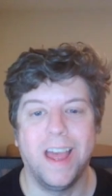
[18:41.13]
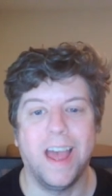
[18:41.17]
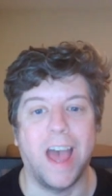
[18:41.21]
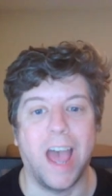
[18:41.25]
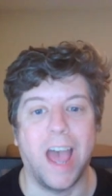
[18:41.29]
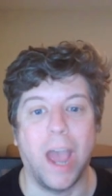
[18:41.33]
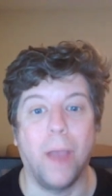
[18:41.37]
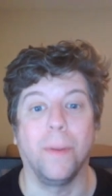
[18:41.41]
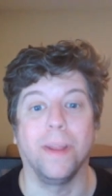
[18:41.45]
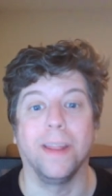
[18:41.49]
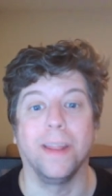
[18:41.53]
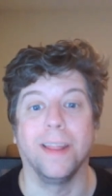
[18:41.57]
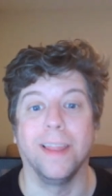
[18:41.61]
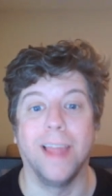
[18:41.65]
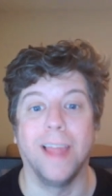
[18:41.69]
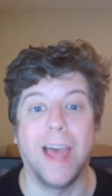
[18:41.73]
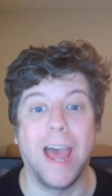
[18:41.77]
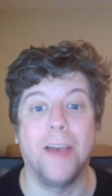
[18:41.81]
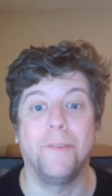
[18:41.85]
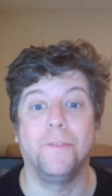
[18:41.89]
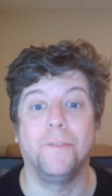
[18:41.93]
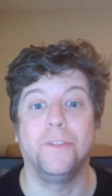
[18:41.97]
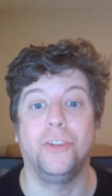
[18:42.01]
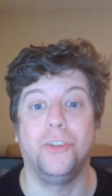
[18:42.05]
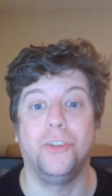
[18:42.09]
I would
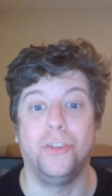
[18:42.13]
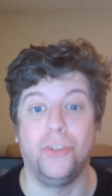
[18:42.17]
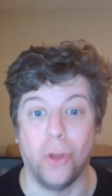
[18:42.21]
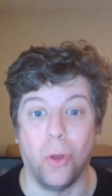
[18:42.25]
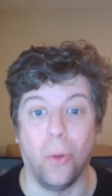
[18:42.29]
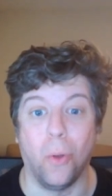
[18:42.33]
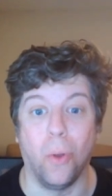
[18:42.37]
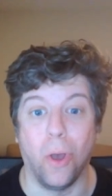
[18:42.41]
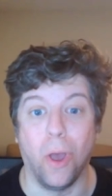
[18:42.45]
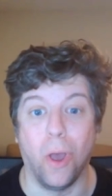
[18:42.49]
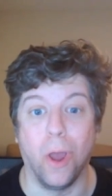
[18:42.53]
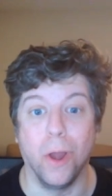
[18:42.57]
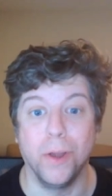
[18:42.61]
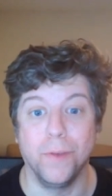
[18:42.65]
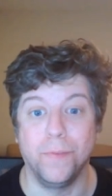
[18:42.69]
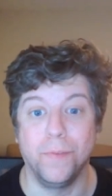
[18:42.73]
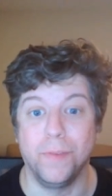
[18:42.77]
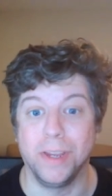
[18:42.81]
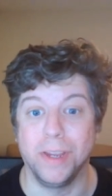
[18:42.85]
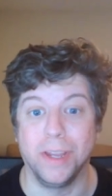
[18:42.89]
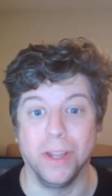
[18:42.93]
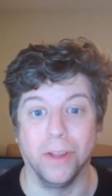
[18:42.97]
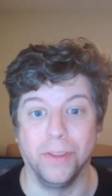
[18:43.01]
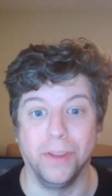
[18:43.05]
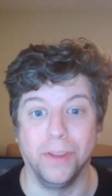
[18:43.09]
laugh so hard if he
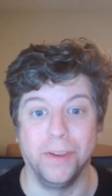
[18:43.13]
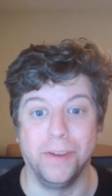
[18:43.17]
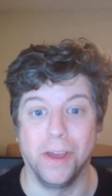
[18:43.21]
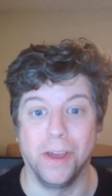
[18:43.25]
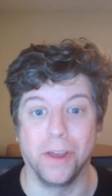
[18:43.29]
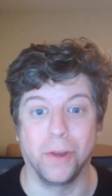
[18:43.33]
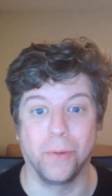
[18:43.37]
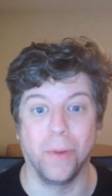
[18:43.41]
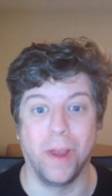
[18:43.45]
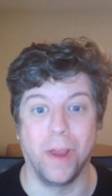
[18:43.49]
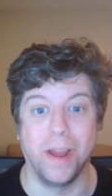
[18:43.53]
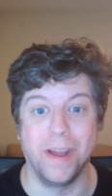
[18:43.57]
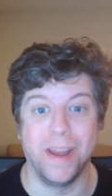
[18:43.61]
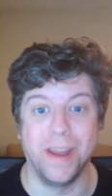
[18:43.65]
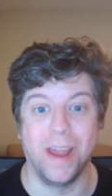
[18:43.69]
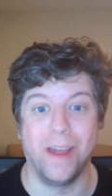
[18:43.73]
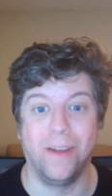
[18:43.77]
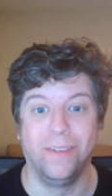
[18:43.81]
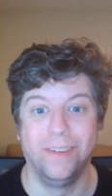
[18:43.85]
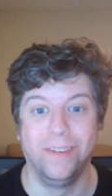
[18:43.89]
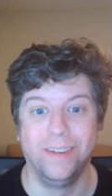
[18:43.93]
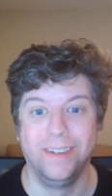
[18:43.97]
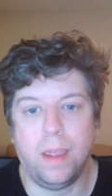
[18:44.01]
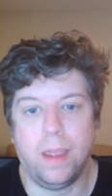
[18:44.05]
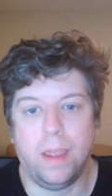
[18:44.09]
killed the duck right
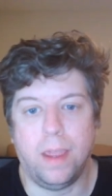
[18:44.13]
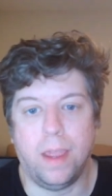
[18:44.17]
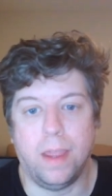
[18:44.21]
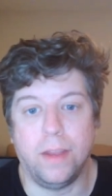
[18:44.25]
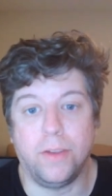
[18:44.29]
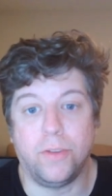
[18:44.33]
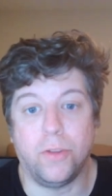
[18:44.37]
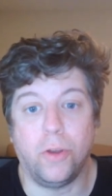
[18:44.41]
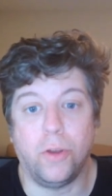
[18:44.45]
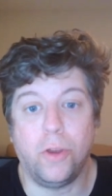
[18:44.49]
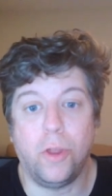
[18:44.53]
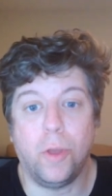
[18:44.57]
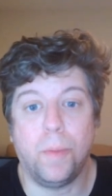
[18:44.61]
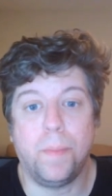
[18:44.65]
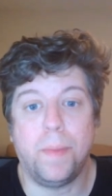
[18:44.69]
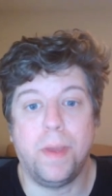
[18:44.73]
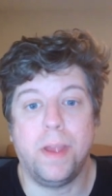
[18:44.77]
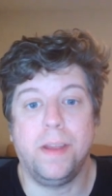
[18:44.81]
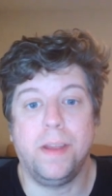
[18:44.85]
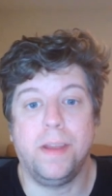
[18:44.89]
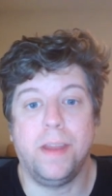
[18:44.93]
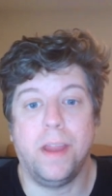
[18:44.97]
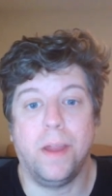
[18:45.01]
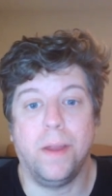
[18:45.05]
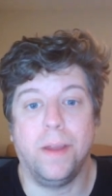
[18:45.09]
now. Antonio
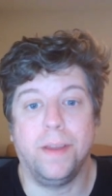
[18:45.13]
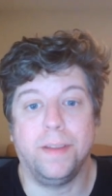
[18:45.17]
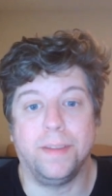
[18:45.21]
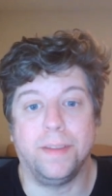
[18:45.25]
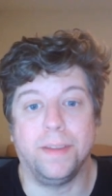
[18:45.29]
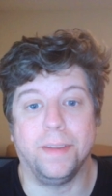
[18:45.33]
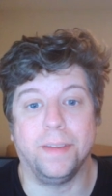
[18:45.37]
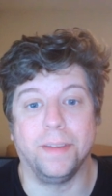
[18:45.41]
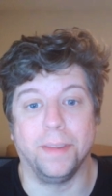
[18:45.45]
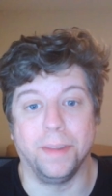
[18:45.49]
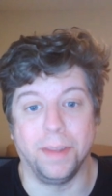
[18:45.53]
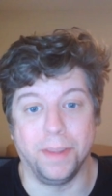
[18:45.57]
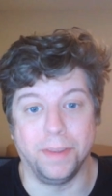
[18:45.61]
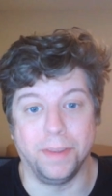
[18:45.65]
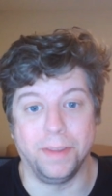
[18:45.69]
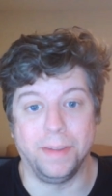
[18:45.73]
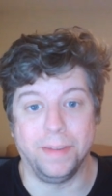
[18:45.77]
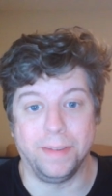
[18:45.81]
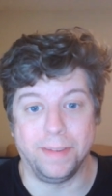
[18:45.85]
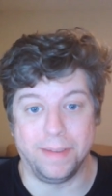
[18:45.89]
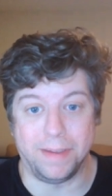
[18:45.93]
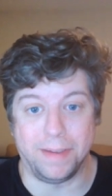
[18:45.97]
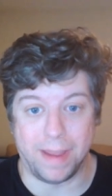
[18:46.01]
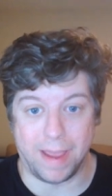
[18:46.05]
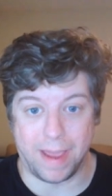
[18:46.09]
Banderas is
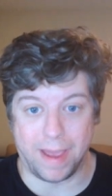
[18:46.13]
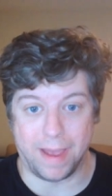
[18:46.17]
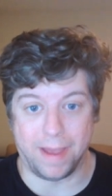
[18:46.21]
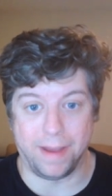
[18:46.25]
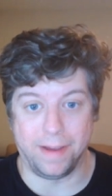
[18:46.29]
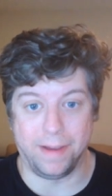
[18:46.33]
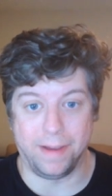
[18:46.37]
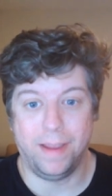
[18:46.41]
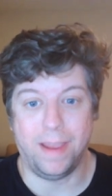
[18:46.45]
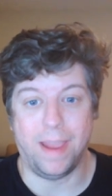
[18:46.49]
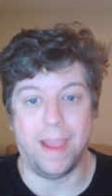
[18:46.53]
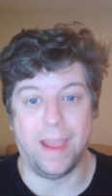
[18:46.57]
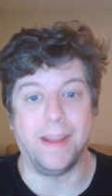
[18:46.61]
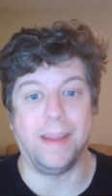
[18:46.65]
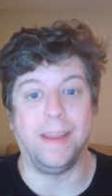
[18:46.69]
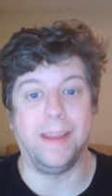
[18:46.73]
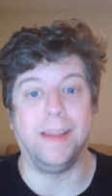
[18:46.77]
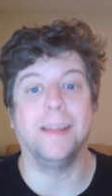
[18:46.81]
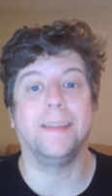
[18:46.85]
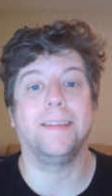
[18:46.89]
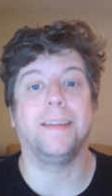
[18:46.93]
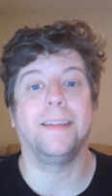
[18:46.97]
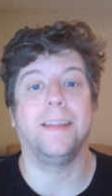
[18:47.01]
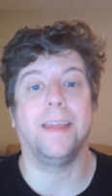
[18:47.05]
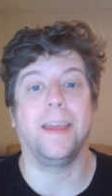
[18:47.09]
Lily's dad, and he
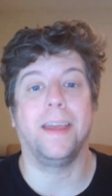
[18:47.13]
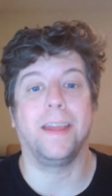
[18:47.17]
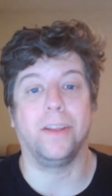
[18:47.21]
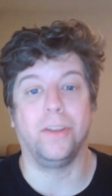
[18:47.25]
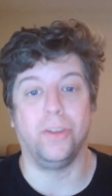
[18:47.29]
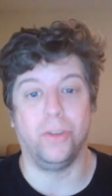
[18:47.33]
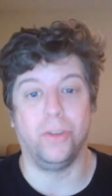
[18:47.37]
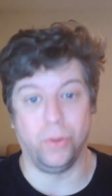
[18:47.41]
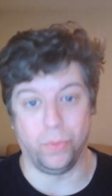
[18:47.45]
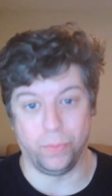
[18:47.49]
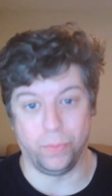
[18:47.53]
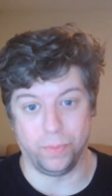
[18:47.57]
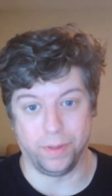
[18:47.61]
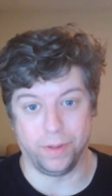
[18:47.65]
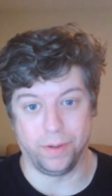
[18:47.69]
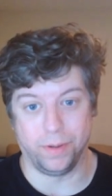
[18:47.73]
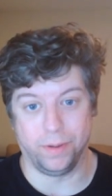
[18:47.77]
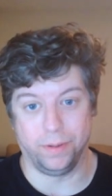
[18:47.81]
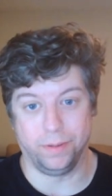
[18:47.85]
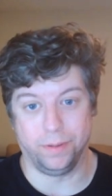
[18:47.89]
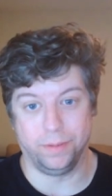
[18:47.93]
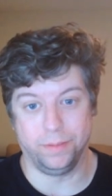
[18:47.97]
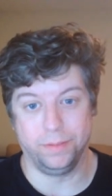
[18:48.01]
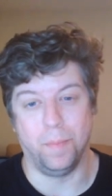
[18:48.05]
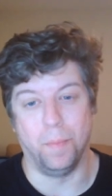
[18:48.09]
doesn't like
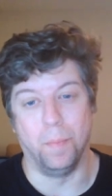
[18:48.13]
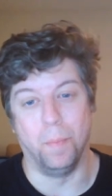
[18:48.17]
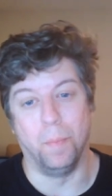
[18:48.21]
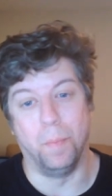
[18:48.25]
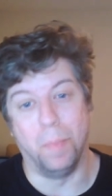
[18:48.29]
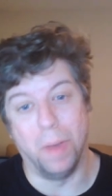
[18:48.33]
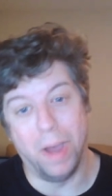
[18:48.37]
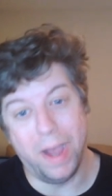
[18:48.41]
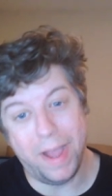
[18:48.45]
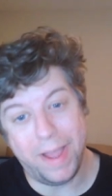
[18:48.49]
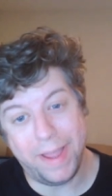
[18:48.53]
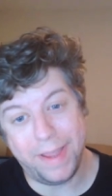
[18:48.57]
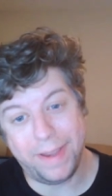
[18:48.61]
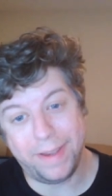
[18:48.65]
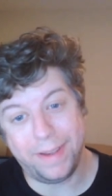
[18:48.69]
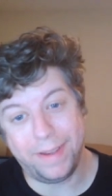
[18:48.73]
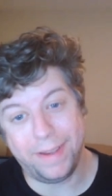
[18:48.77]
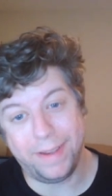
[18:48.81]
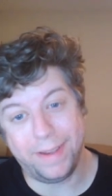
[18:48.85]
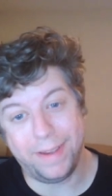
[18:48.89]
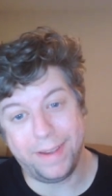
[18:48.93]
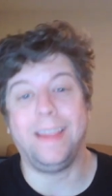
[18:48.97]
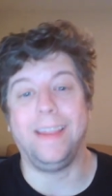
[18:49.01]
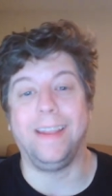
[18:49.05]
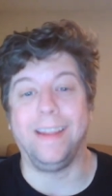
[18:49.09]
Dolittle, but
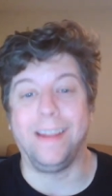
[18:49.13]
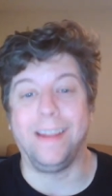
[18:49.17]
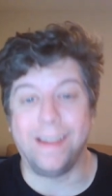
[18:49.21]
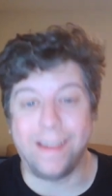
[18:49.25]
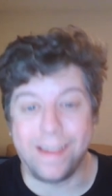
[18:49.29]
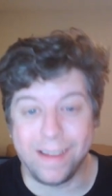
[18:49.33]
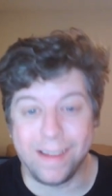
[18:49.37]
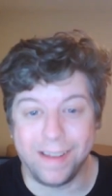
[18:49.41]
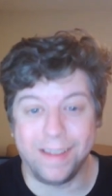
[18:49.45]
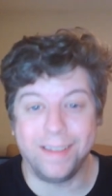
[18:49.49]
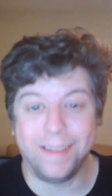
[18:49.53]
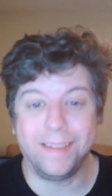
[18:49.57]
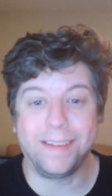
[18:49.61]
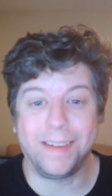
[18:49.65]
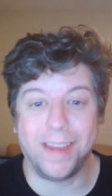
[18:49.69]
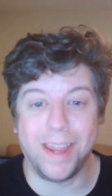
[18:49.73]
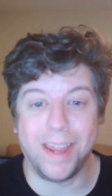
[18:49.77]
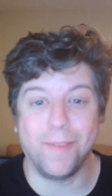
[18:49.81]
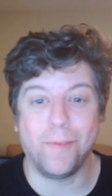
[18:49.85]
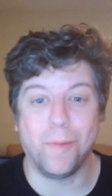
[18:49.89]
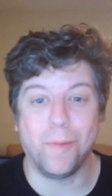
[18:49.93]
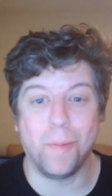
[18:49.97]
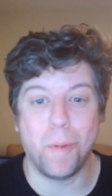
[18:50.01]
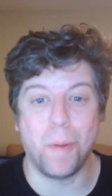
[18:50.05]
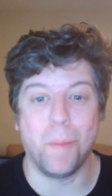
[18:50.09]
he does
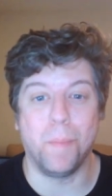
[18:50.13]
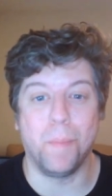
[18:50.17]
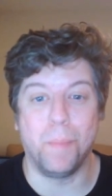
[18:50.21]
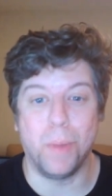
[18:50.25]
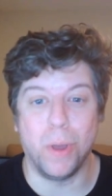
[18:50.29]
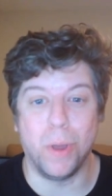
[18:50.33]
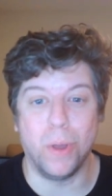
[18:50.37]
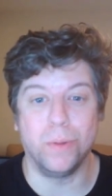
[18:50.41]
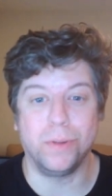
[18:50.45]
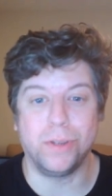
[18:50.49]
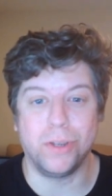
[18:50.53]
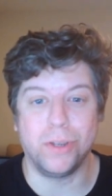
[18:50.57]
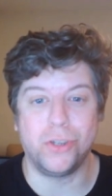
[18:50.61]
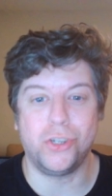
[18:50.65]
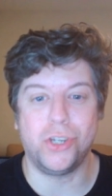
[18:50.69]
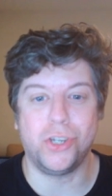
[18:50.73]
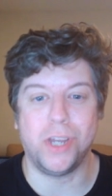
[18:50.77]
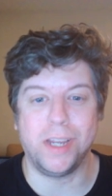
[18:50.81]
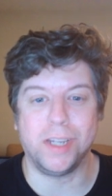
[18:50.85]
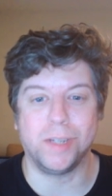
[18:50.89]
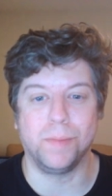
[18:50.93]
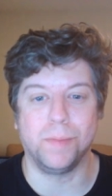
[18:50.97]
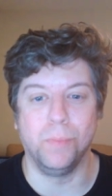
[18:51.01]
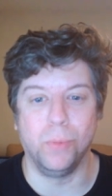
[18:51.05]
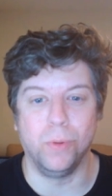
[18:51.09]
give him a boat to
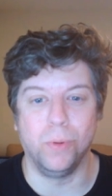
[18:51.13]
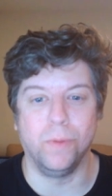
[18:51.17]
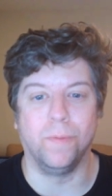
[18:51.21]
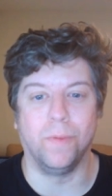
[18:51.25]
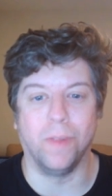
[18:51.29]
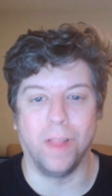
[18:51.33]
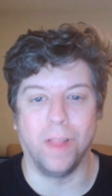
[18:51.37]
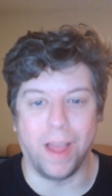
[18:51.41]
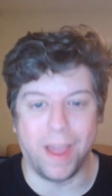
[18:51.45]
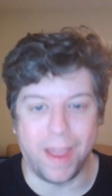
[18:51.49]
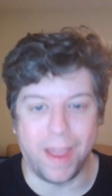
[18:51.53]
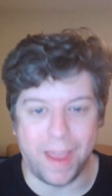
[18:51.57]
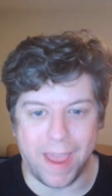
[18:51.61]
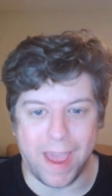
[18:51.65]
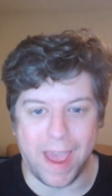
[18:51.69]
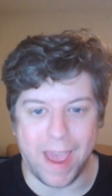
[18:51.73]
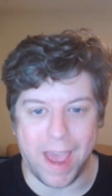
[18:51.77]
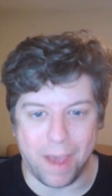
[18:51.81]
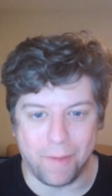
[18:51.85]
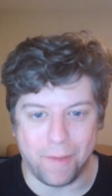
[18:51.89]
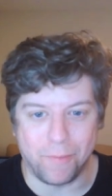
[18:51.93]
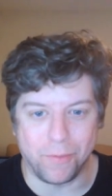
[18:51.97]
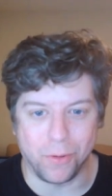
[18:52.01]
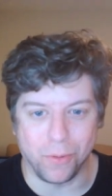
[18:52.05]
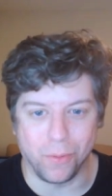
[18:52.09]
chase Moodfly
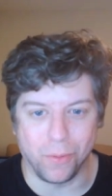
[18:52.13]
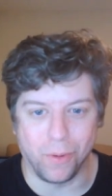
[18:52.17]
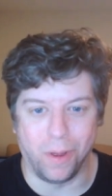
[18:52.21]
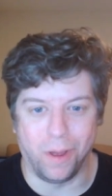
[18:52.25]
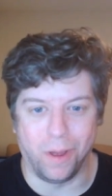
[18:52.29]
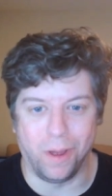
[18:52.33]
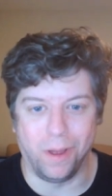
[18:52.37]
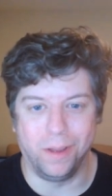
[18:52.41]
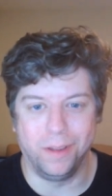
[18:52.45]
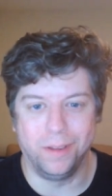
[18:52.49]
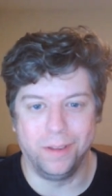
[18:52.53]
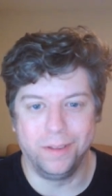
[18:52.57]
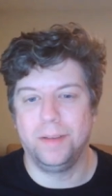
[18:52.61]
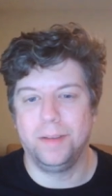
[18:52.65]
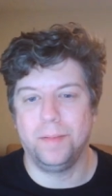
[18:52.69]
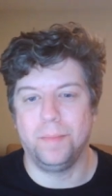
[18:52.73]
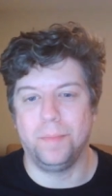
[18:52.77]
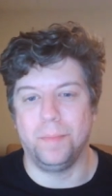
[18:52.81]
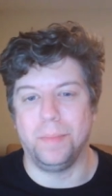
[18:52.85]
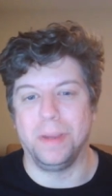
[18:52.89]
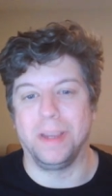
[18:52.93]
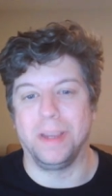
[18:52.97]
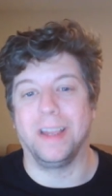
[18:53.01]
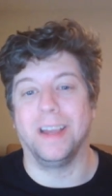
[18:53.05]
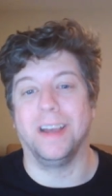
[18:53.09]
after all,
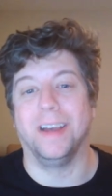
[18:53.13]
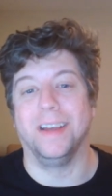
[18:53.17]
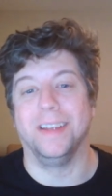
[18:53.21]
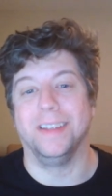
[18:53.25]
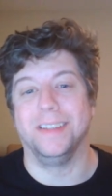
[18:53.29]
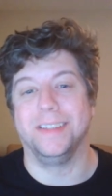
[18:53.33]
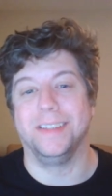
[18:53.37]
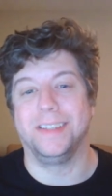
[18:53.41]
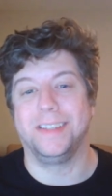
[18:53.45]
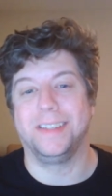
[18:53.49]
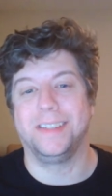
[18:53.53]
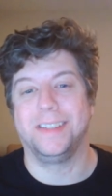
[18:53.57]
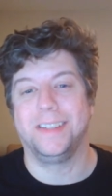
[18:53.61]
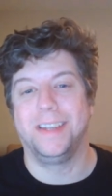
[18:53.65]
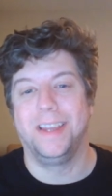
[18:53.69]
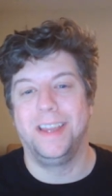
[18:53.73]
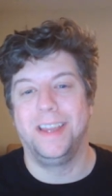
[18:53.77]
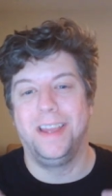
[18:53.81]
because